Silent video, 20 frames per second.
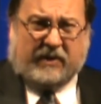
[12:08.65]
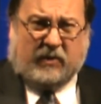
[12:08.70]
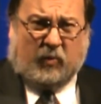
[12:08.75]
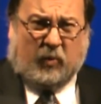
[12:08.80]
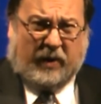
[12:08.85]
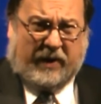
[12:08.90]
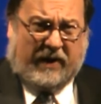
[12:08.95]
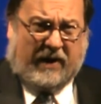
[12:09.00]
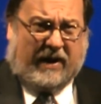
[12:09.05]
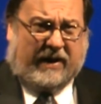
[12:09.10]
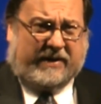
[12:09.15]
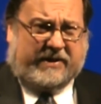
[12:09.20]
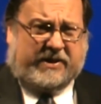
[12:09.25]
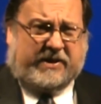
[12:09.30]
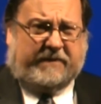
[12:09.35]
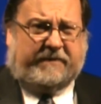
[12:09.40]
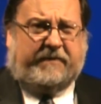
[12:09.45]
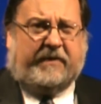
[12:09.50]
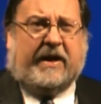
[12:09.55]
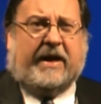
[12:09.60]
would not
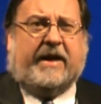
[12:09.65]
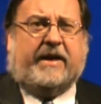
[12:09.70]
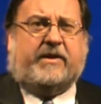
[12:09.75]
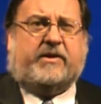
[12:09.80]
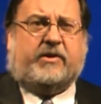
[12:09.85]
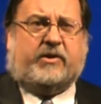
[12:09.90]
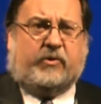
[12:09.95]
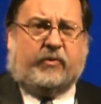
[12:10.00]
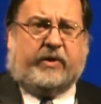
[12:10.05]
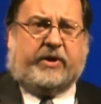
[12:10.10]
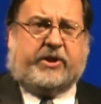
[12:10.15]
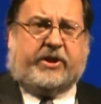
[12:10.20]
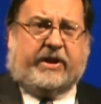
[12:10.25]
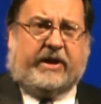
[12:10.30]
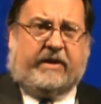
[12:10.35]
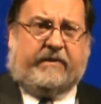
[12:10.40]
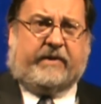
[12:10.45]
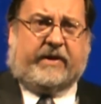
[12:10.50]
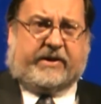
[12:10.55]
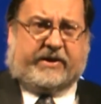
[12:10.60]
suffice to
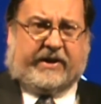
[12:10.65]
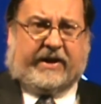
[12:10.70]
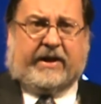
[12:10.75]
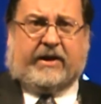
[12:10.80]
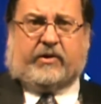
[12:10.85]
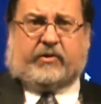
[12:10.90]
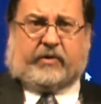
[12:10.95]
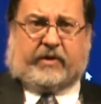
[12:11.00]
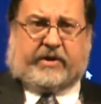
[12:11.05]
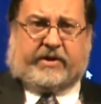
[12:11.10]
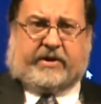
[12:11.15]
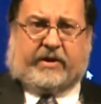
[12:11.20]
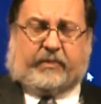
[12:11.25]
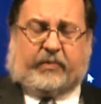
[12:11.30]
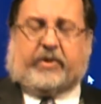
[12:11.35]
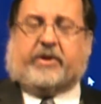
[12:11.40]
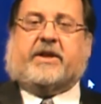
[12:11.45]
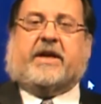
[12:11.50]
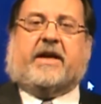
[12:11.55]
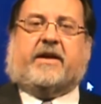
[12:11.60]
achieve its interest in
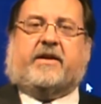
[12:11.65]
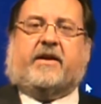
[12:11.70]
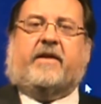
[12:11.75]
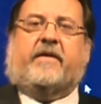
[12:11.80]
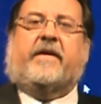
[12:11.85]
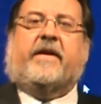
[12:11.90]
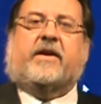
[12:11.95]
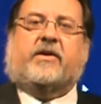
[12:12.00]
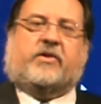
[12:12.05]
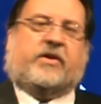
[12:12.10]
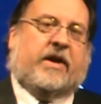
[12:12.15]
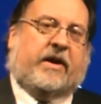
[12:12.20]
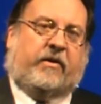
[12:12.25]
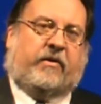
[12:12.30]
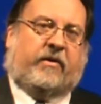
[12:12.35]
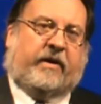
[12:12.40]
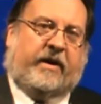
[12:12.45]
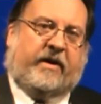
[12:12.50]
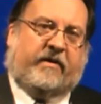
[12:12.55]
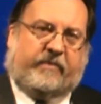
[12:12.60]
protecting the
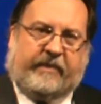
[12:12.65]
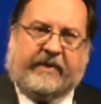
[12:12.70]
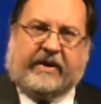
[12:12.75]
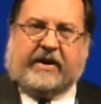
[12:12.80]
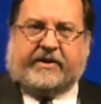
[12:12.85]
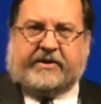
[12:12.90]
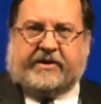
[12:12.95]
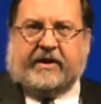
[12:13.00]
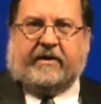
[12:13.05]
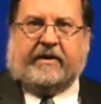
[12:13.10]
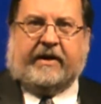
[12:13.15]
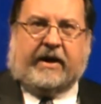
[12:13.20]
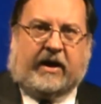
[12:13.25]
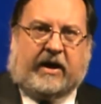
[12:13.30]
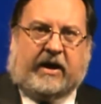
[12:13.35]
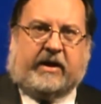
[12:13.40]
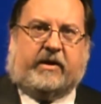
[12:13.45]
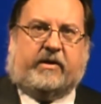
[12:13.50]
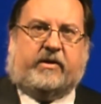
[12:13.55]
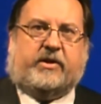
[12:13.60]
integrity of military
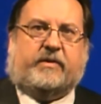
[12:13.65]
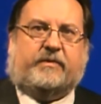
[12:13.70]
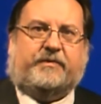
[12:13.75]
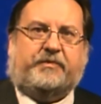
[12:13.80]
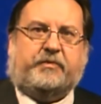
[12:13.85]
honors.